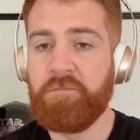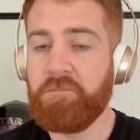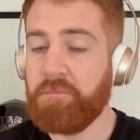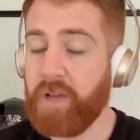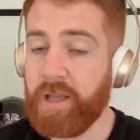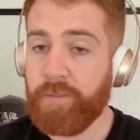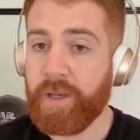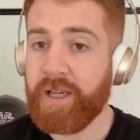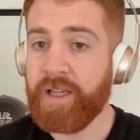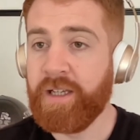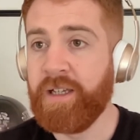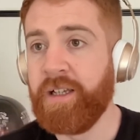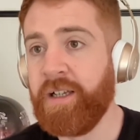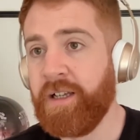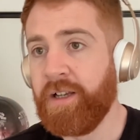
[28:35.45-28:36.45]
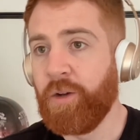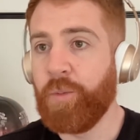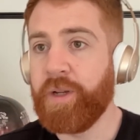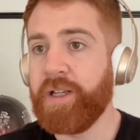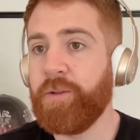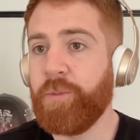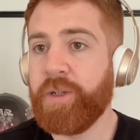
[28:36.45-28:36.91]
Maybe.
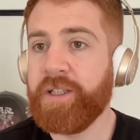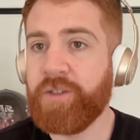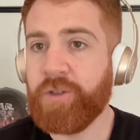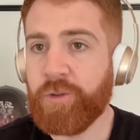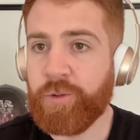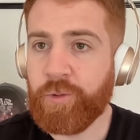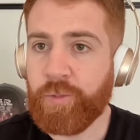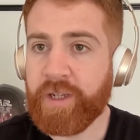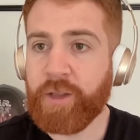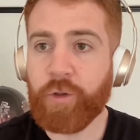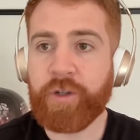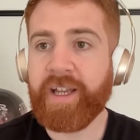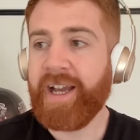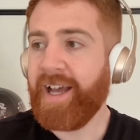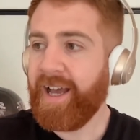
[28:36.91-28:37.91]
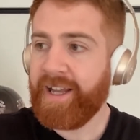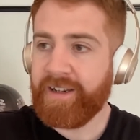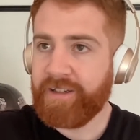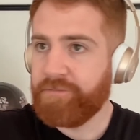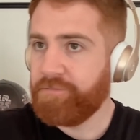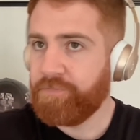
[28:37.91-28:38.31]
We look ahead